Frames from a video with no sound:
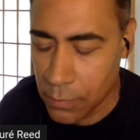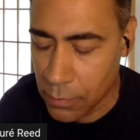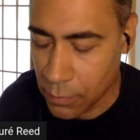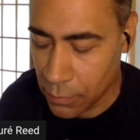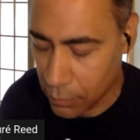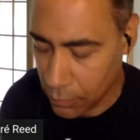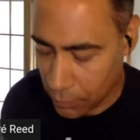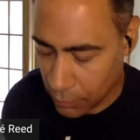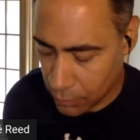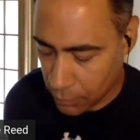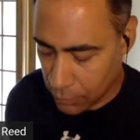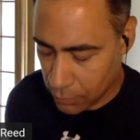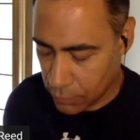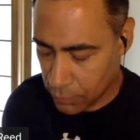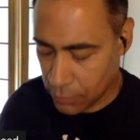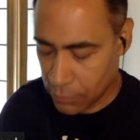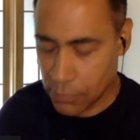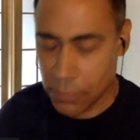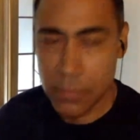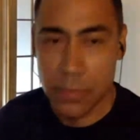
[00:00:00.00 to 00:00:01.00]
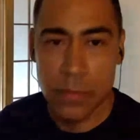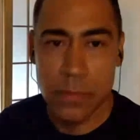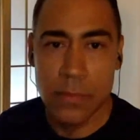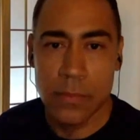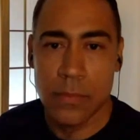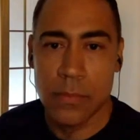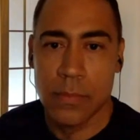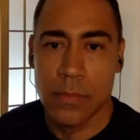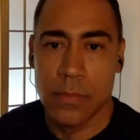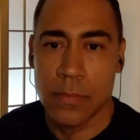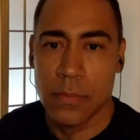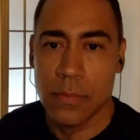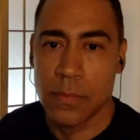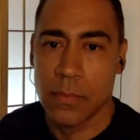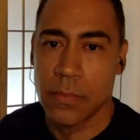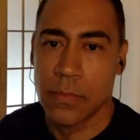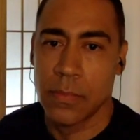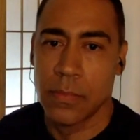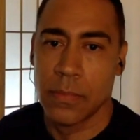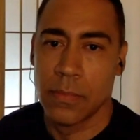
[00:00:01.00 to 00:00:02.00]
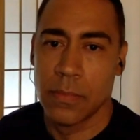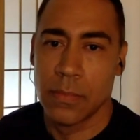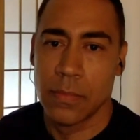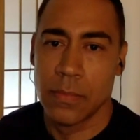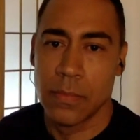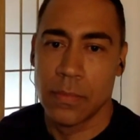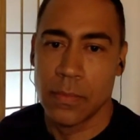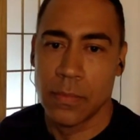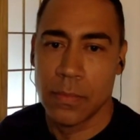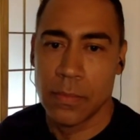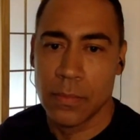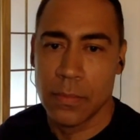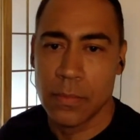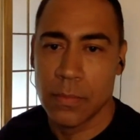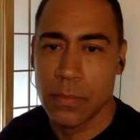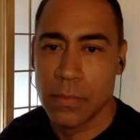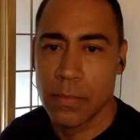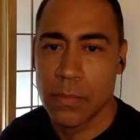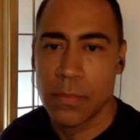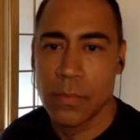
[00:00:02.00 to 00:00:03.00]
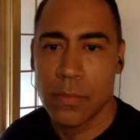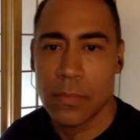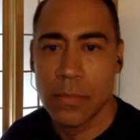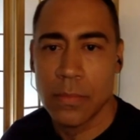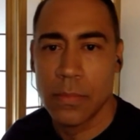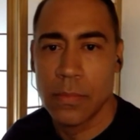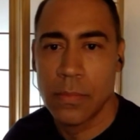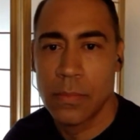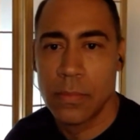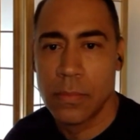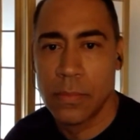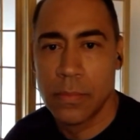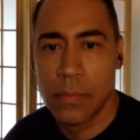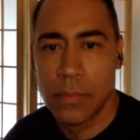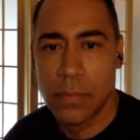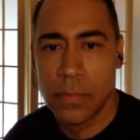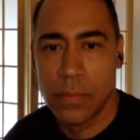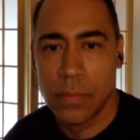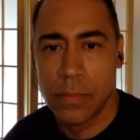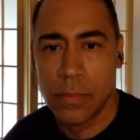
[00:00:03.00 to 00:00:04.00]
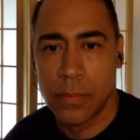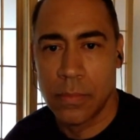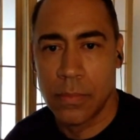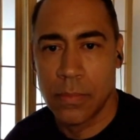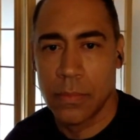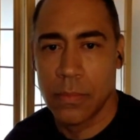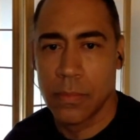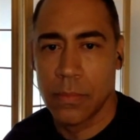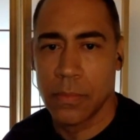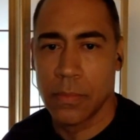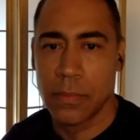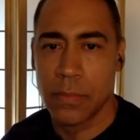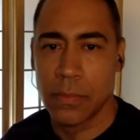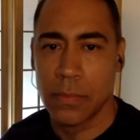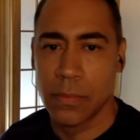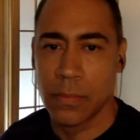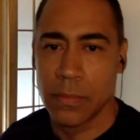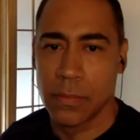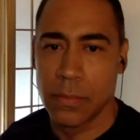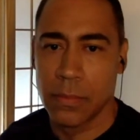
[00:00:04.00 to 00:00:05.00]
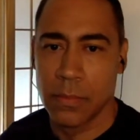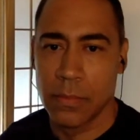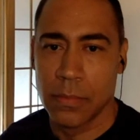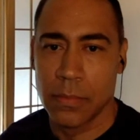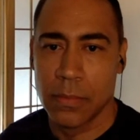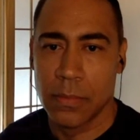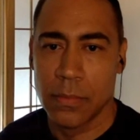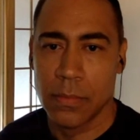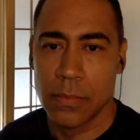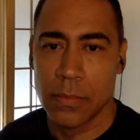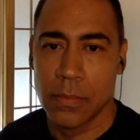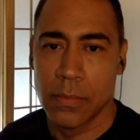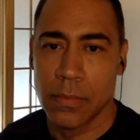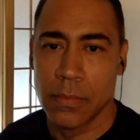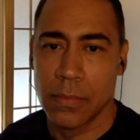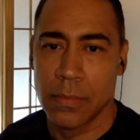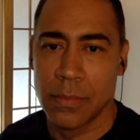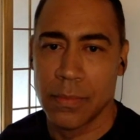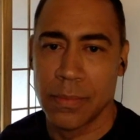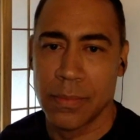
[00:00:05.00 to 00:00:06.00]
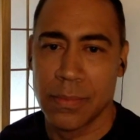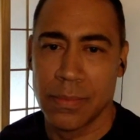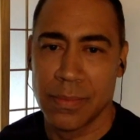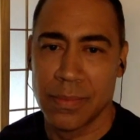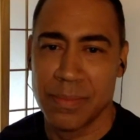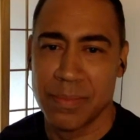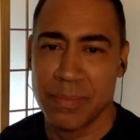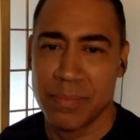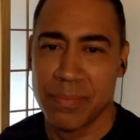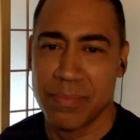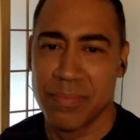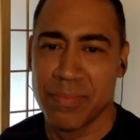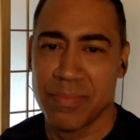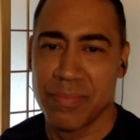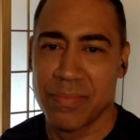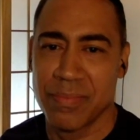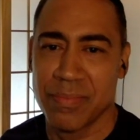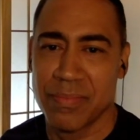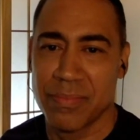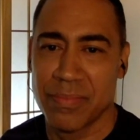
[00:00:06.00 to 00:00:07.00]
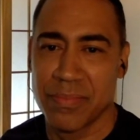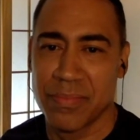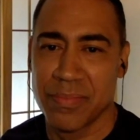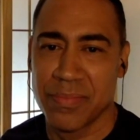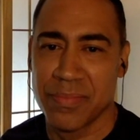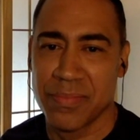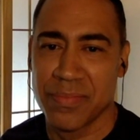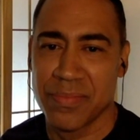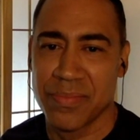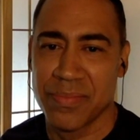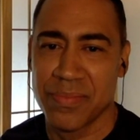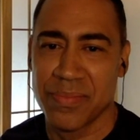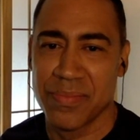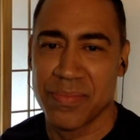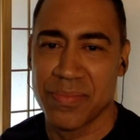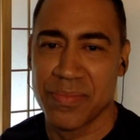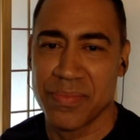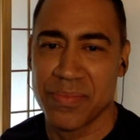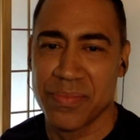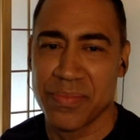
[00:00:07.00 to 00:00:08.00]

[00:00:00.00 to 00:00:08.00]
(silent)